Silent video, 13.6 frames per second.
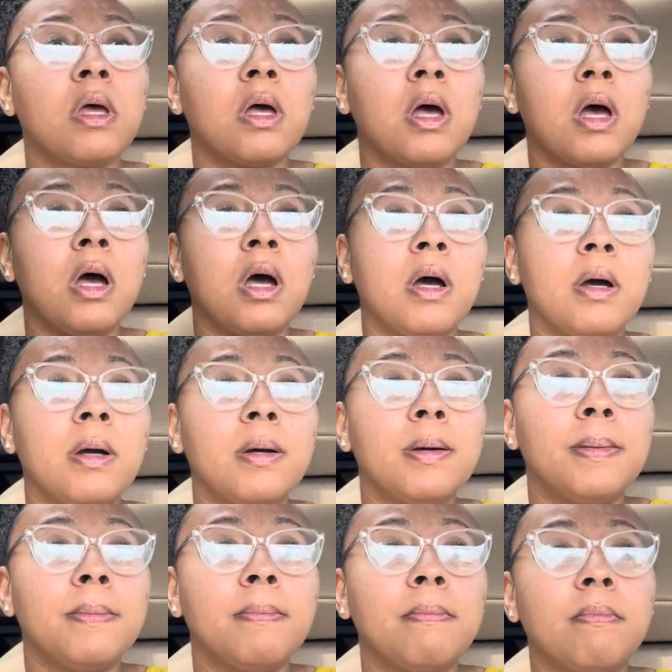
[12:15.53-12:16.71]

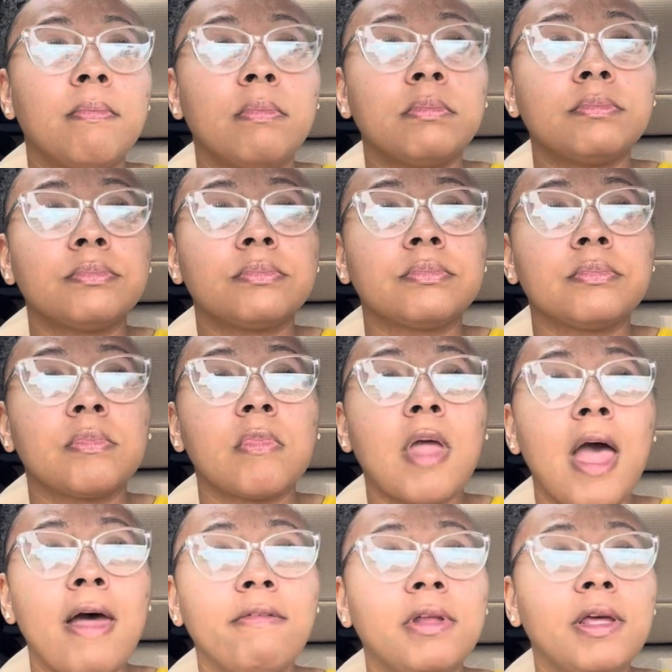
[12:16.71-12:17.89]

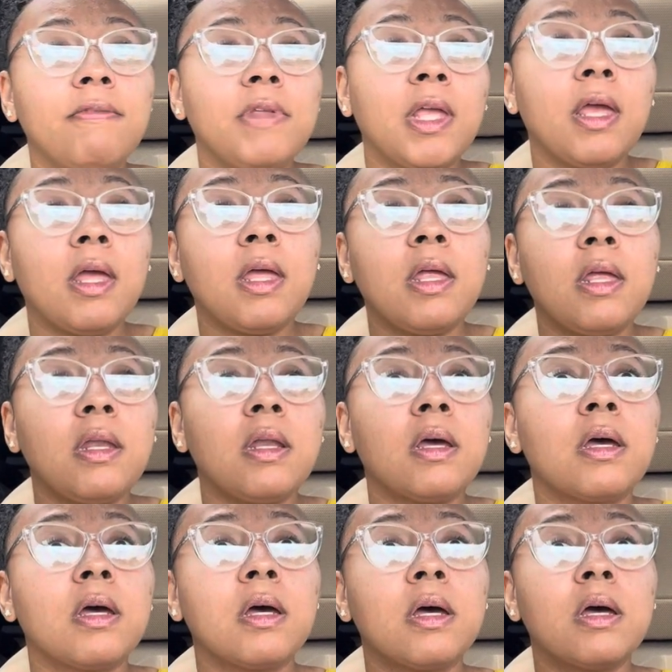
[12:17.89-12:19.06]
I lived in,
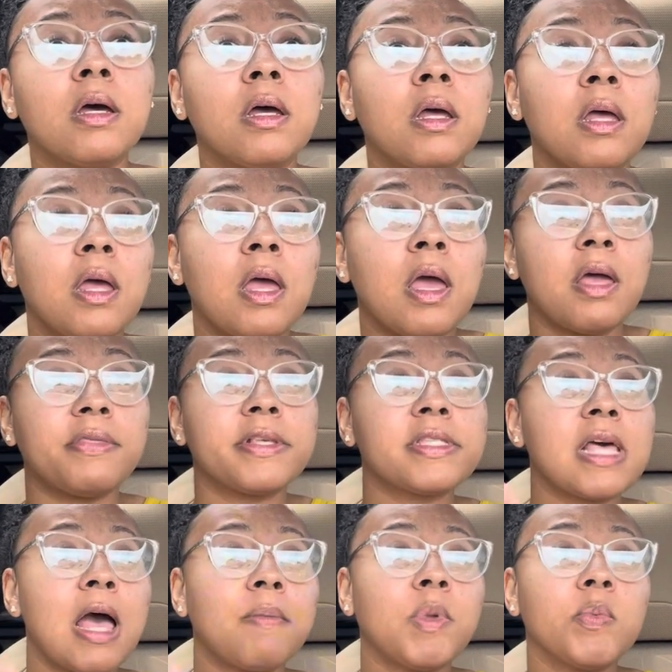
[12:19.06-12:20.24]
at the
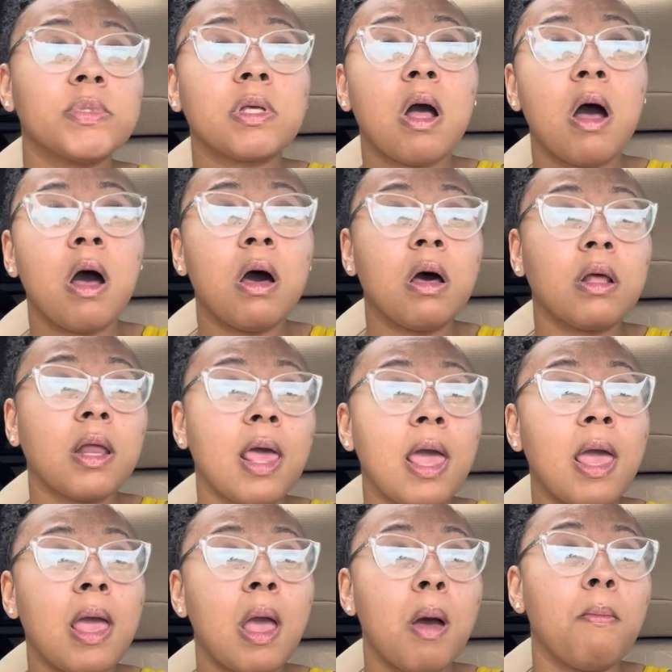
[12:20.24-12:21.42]
time it was called
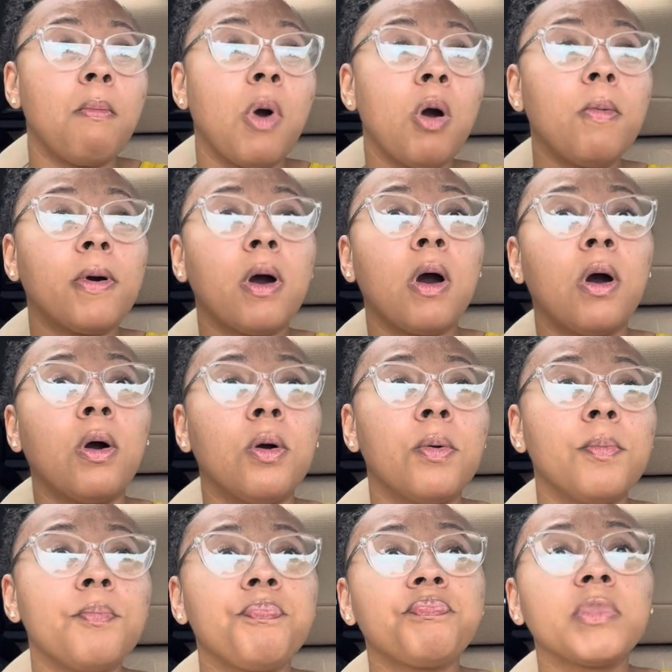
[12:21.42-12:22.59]
a mobile home.
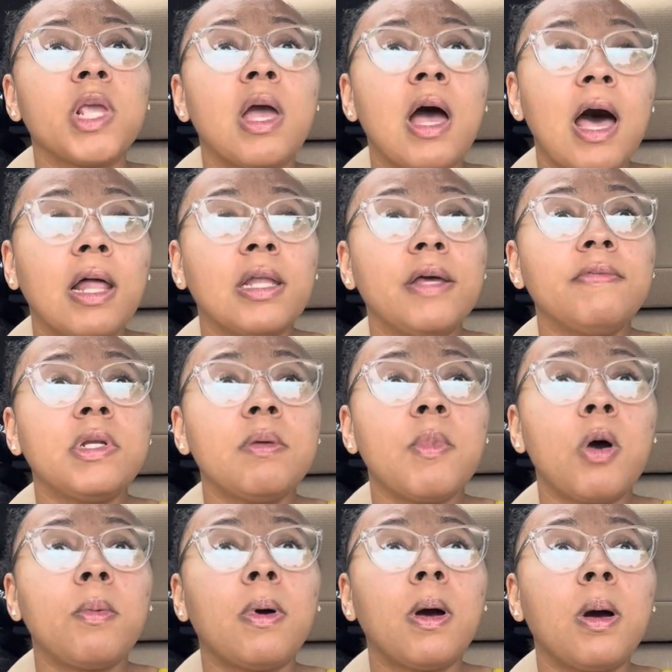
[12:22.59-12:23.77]
I lived in a
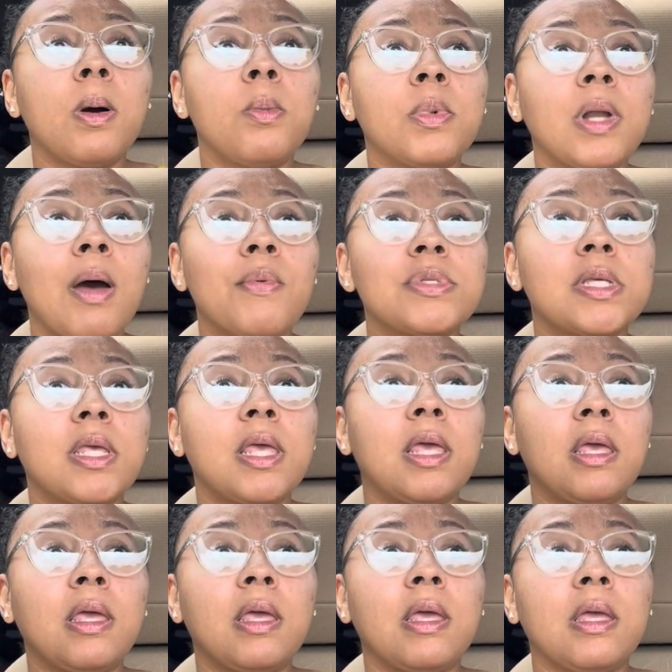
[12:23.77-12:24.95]
mobile home when I was a
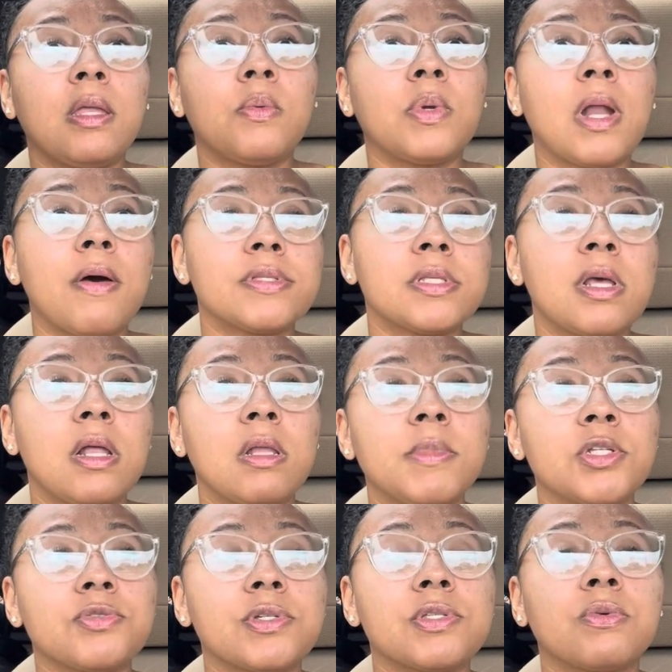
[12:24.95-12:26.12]
kid, when I was in
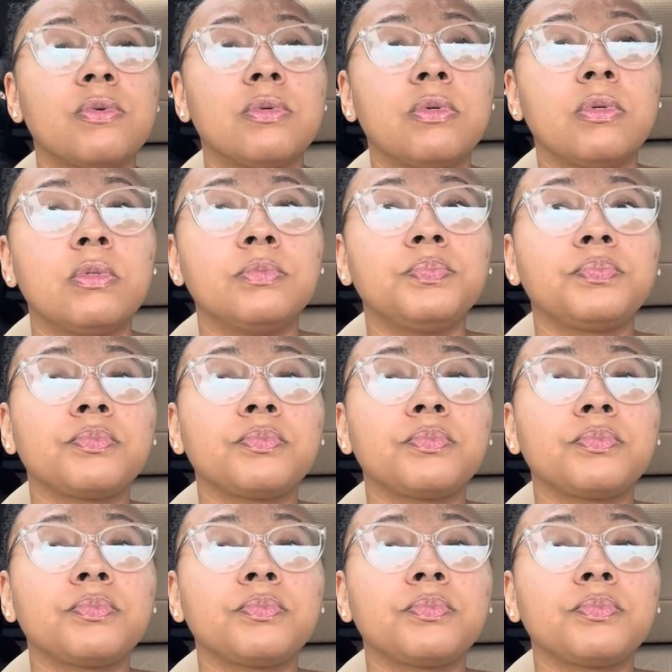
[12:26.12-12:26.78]
elementary school.